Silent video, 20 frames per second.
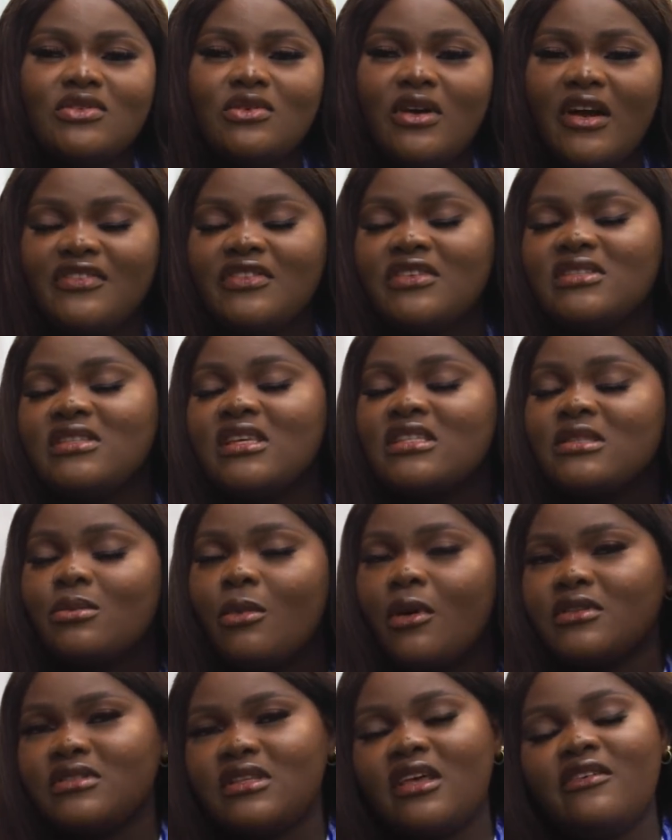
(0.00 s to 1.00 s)
So after 6
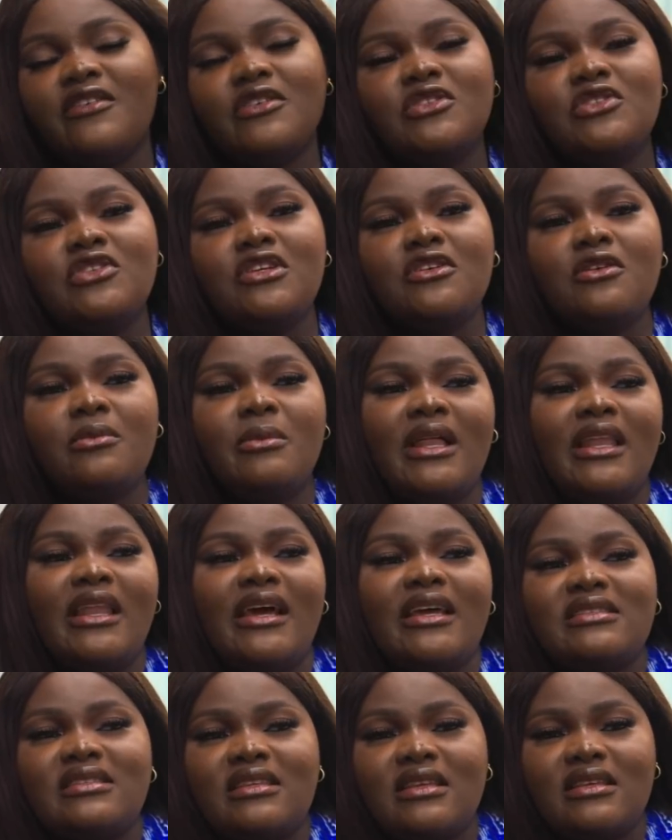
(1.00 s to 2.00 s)
months, I eventually got my
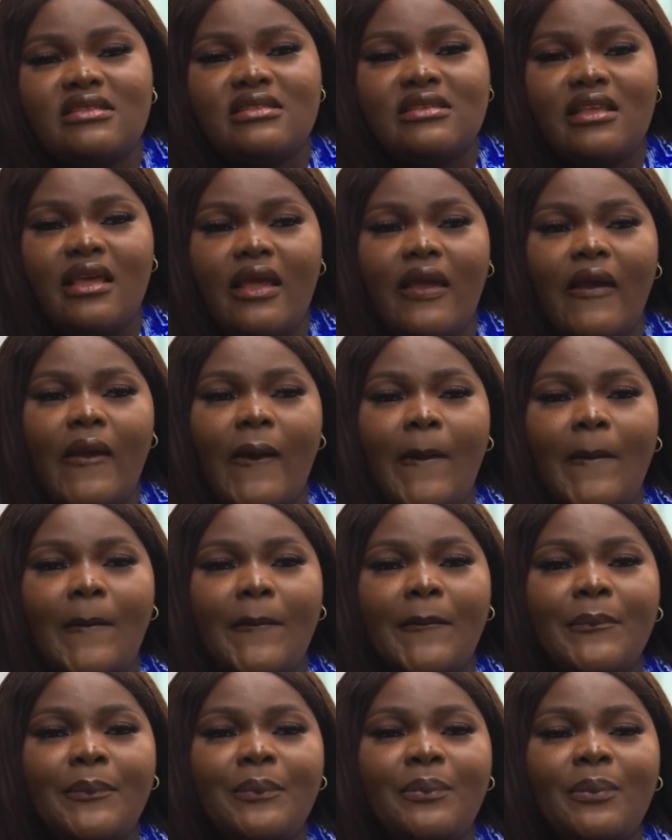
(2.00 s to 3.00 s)
license
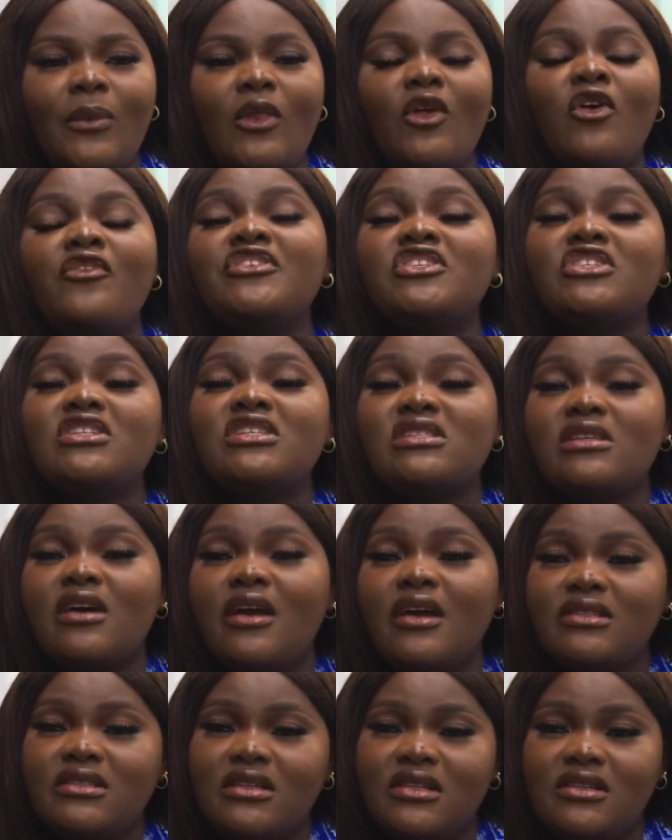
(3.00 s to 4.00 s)
and officially
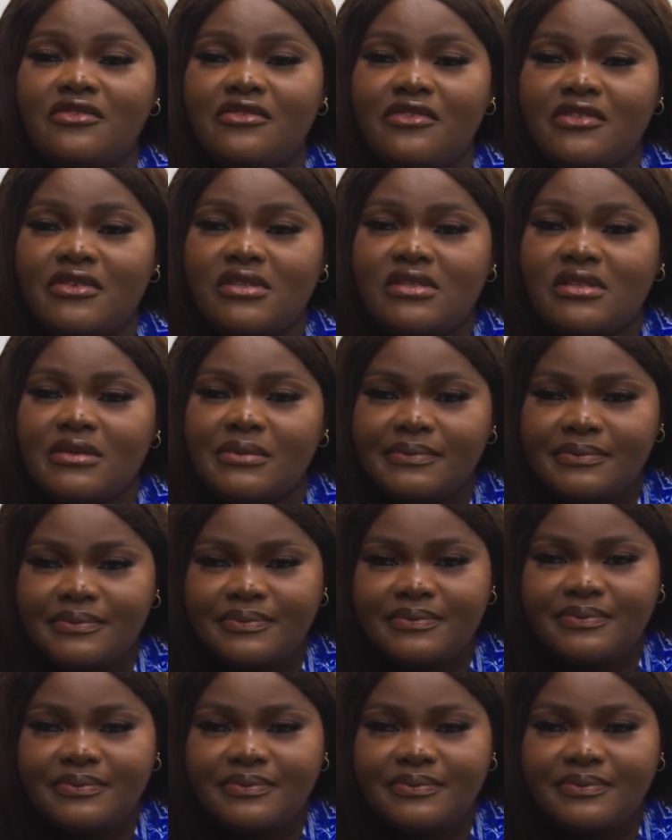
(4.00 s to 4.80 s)
started deliveries.